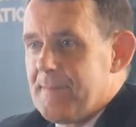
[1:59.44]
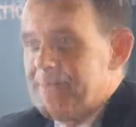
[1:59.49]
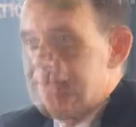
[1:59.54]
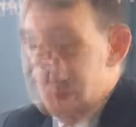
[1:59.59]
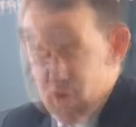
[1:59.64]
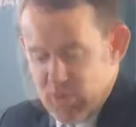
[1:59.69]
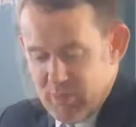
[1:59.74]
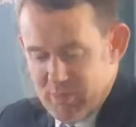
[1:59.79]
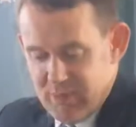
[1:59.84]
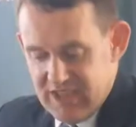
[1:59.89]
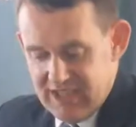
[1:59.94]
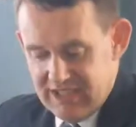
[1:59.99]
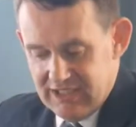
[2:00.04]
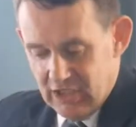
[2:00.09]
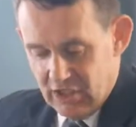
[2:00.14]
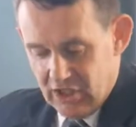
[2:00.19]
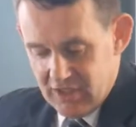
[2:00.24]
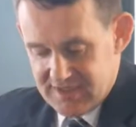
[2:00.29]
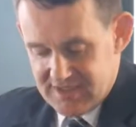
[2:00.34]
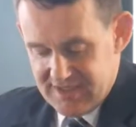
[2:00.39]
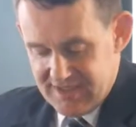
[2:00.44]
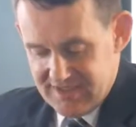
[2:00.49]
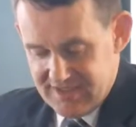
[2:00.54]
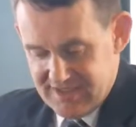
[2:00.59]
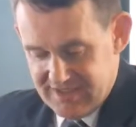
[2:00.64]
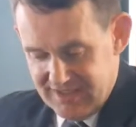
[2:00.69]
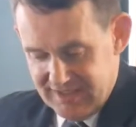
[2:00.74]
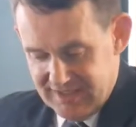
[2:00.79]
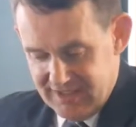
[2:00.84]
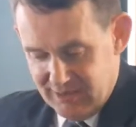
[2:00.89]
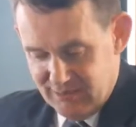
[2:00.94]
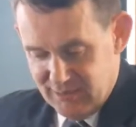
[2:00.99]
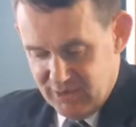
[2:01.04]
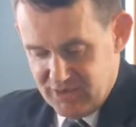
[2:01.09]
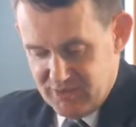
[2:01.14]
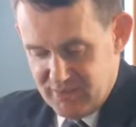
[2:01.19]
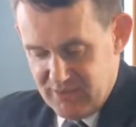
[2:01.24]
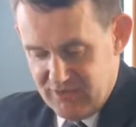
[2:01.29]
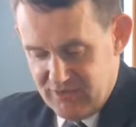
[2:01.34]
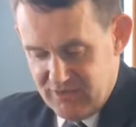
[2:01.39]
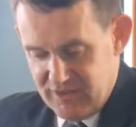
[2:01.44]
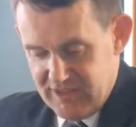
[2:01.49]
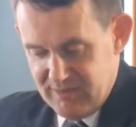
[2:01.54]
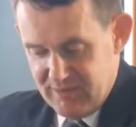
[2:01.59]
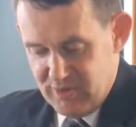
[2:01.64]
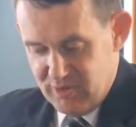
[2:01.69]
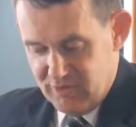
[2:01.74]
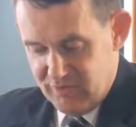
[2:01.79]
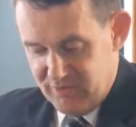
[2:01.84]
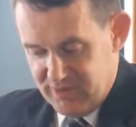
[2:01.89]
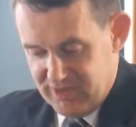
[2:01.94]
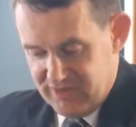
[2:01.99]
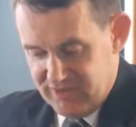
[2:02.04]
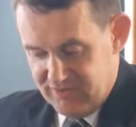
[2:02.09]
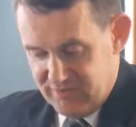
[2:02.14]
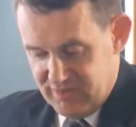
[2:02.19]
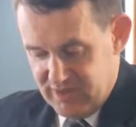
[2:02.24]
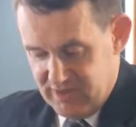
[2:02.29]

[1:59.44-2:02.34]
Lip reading: European law says that there must be free movement of